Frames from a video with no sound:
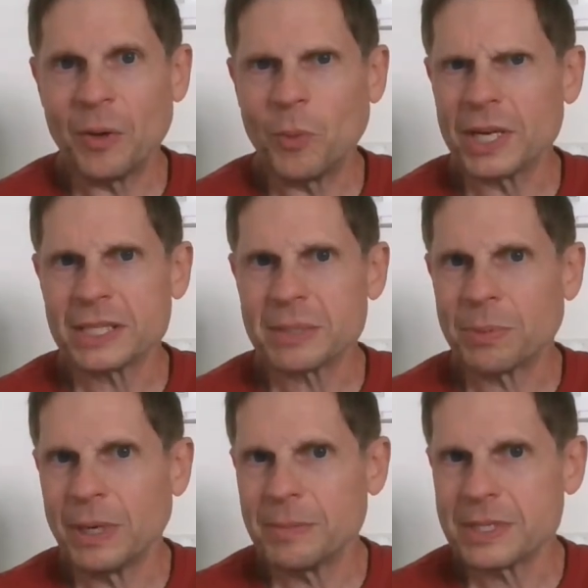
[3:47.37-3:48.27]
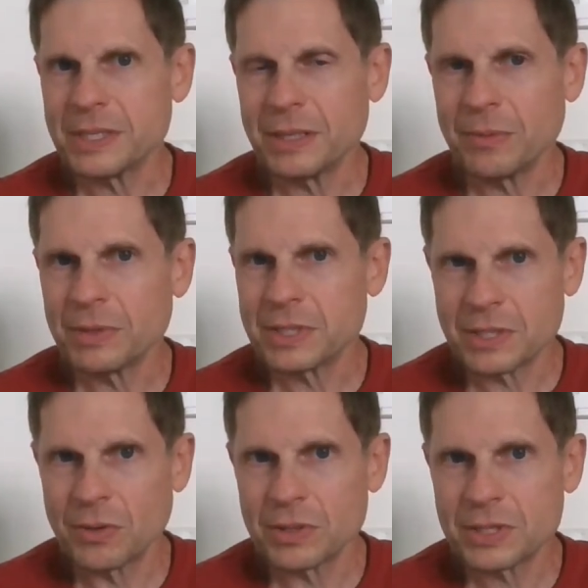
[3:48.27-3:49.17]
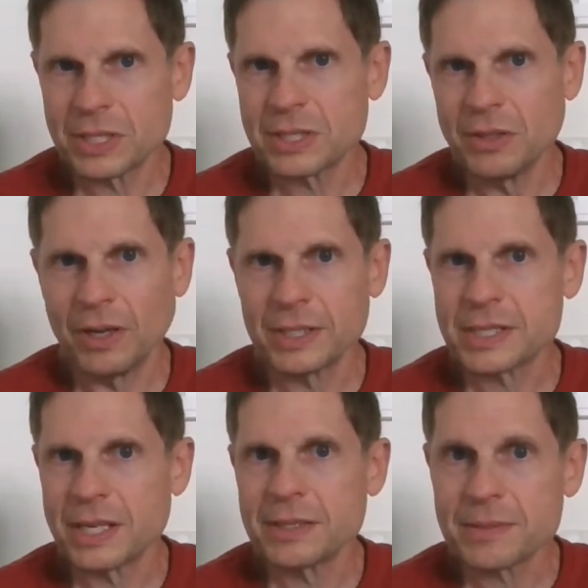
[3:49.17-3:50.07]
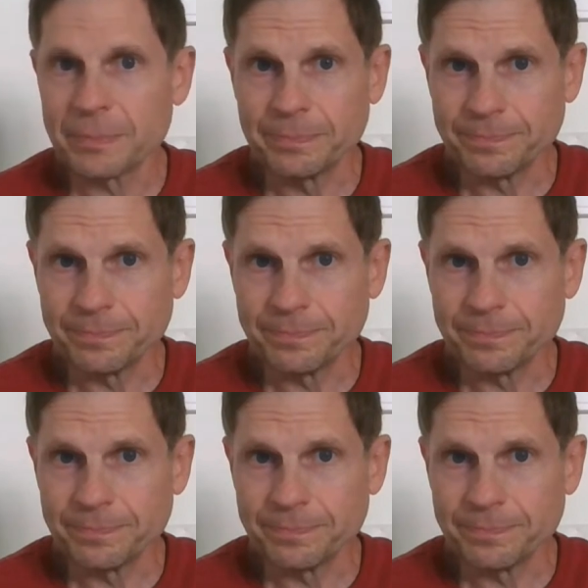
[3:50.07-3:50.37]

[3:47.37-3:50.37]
white supremacy, which is, of course, just nonsense